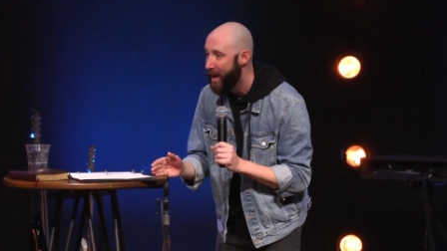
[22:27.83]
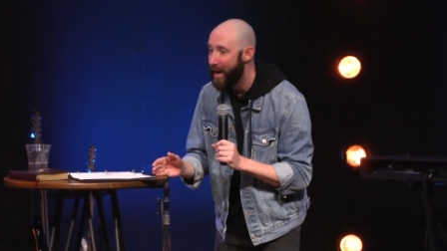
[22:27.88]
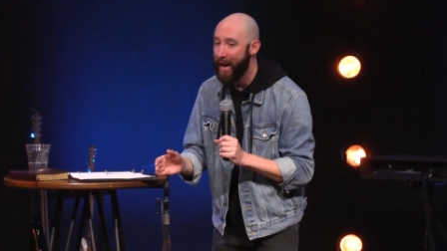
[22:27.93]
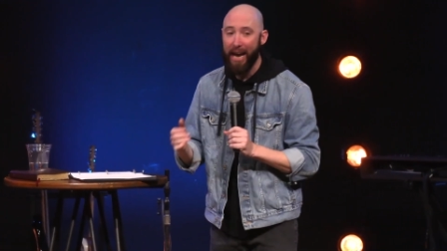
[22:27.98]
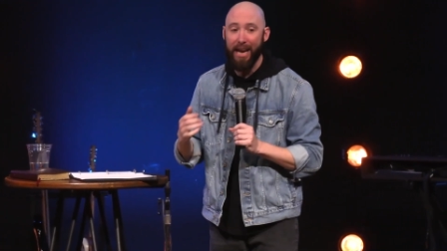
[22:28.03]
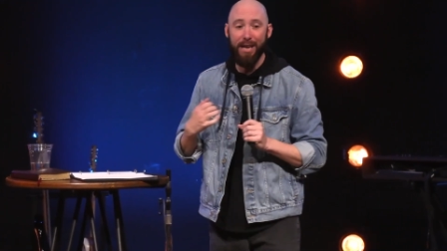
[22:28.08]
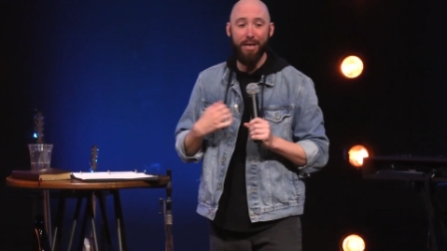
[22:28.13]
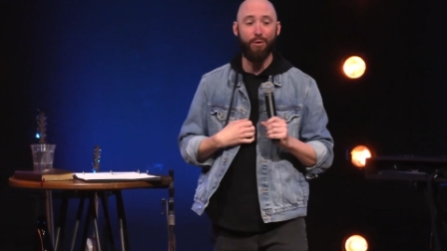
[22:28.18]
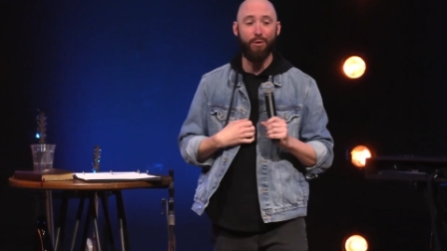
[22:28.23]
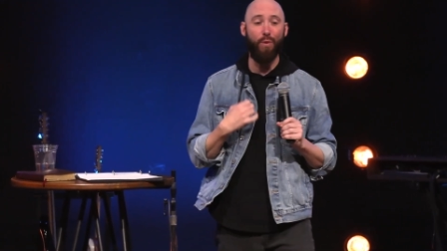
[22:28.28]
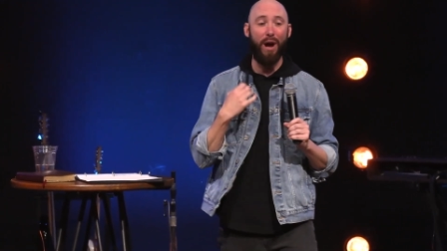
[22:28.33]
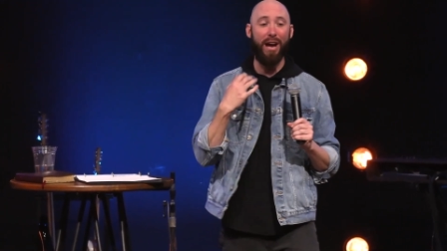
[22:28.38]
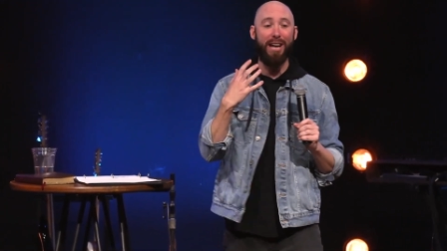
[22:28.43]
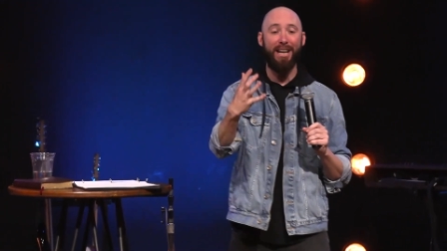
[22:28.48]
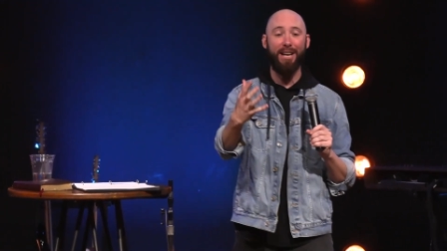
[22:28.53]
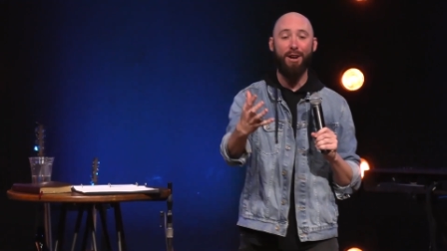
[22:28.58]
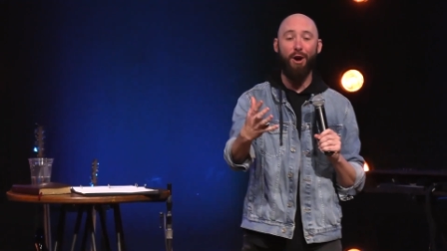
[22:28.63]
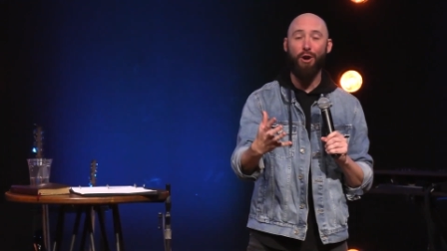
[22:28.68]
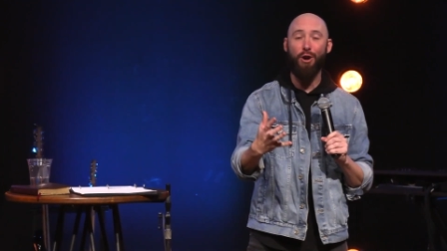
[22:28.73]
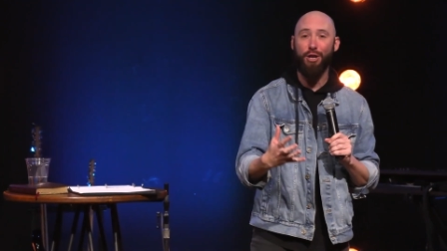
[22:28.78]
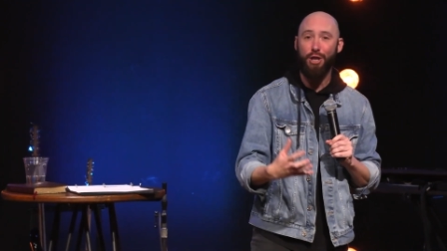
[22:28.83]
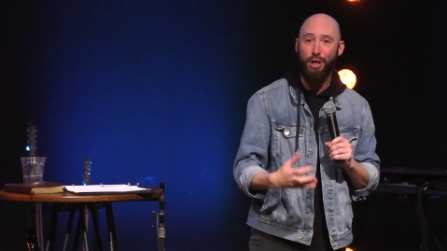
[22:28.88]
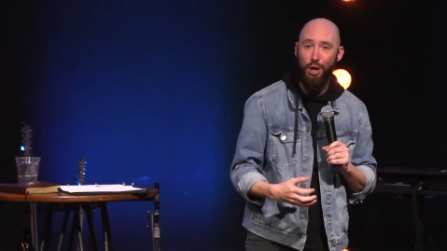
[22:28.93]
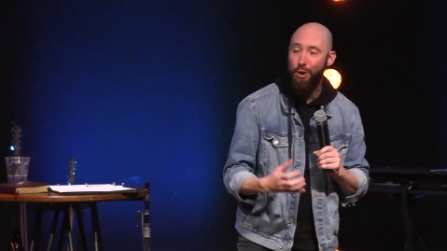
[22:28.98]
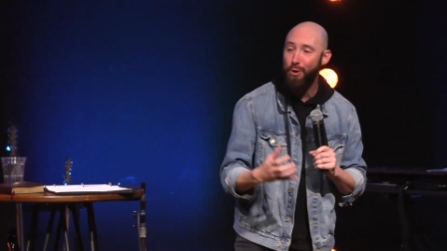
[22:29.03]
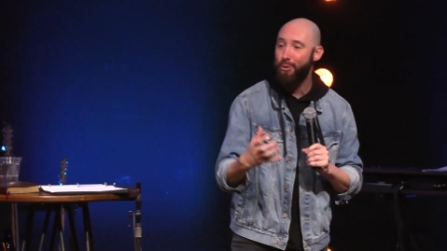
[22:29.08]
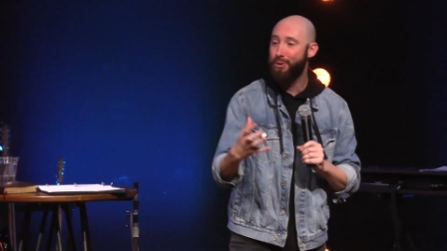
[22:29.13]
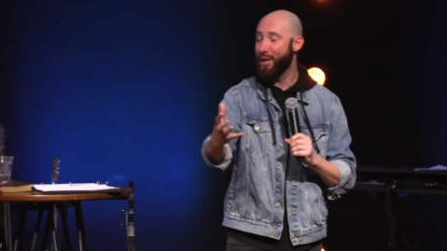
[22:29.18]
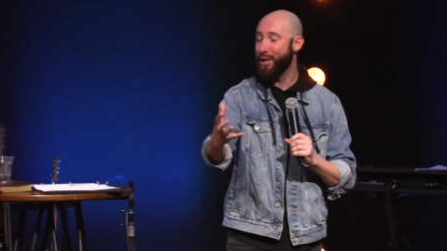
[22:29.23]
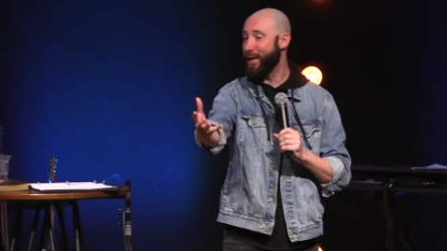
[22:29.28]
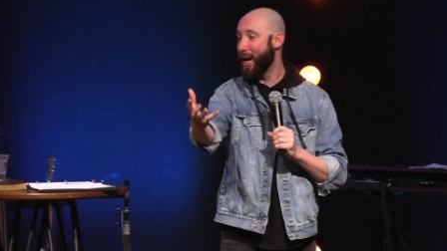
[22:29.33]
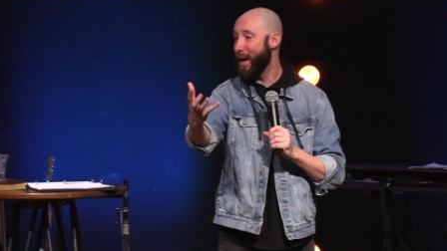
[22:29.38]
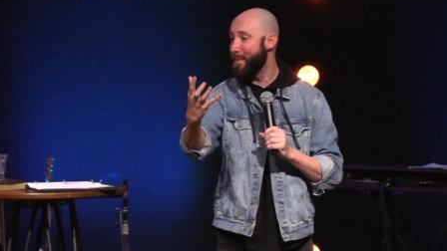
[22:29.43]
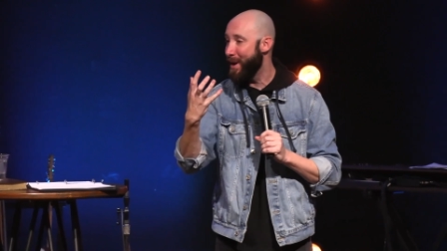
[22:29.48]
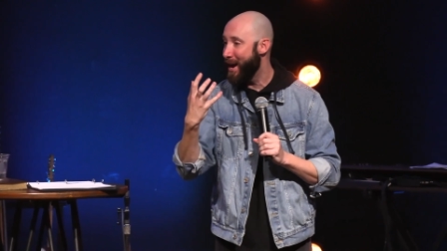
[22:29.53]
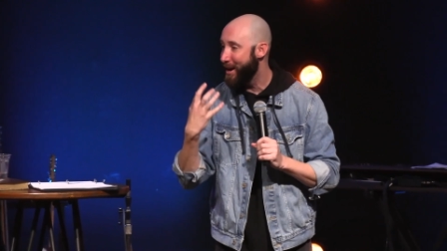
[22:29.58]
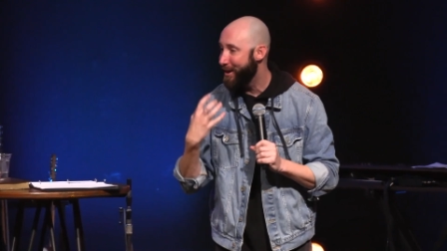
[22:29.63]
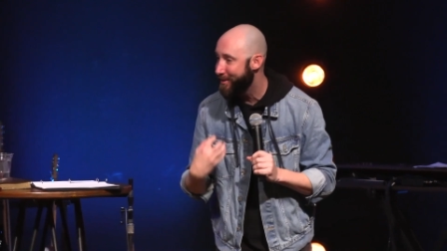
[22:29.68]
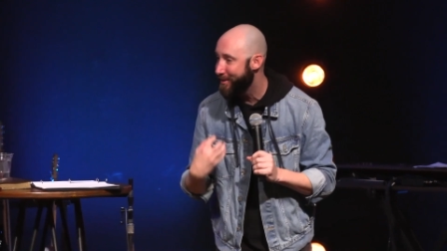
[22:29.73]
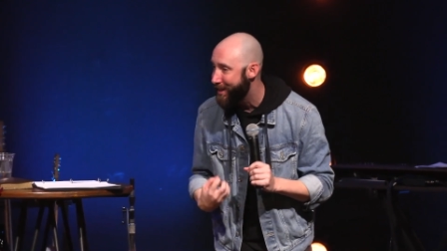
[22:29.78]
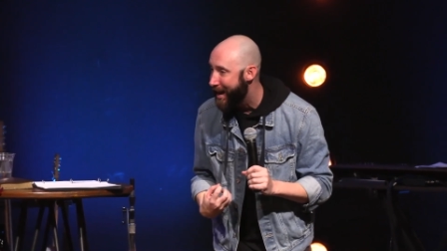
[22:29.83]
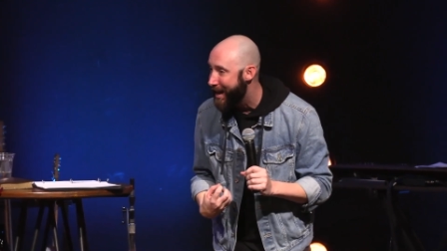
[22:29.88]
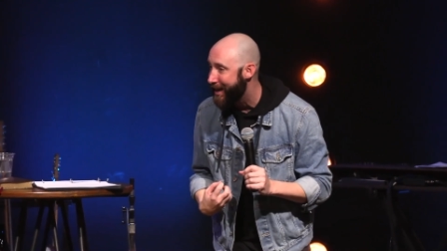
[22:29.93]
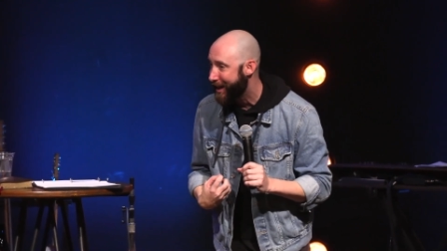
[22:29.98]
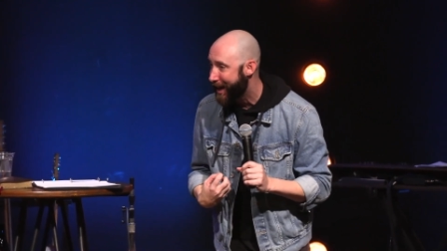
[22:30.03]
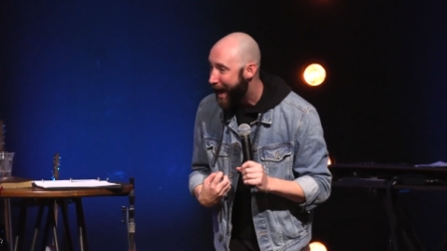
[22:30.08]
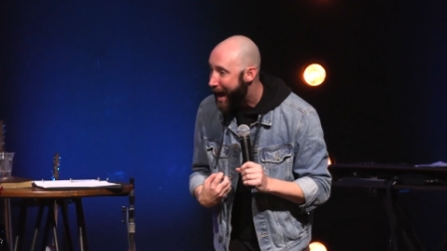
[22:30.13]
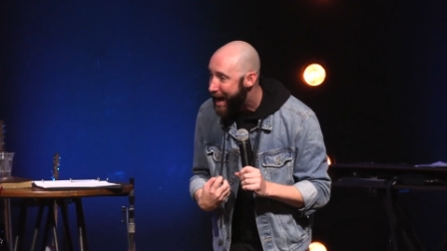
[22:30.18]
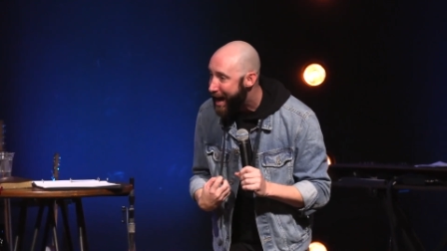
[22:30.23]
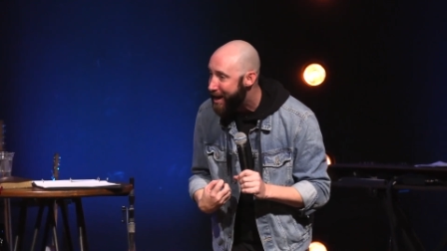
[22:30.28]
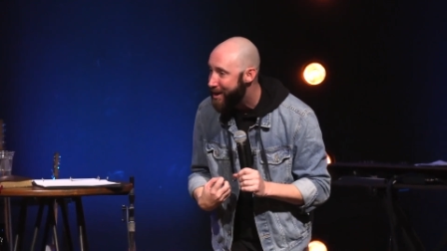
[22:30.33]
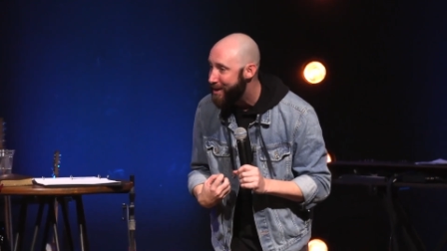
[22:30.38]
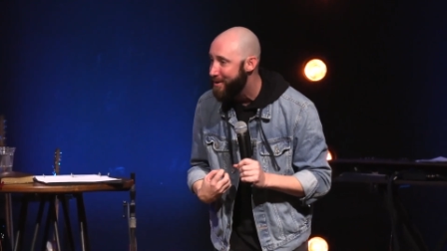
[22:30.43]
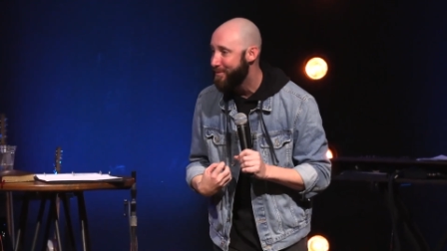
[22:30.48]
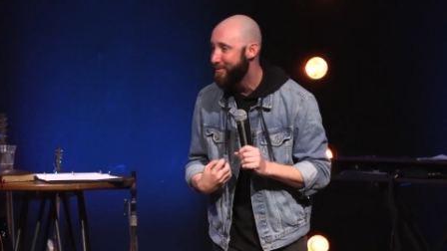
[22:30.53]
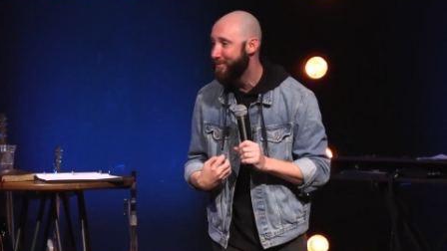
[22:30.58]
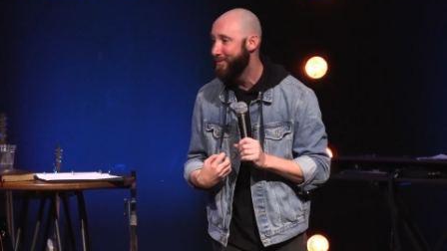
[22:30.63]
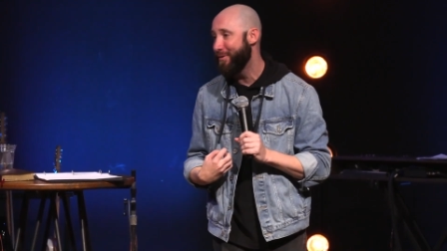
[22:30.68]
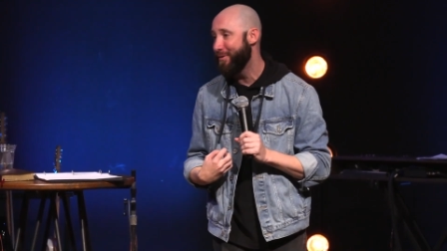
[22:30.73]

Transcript: He's waiting on you to come out of that cave.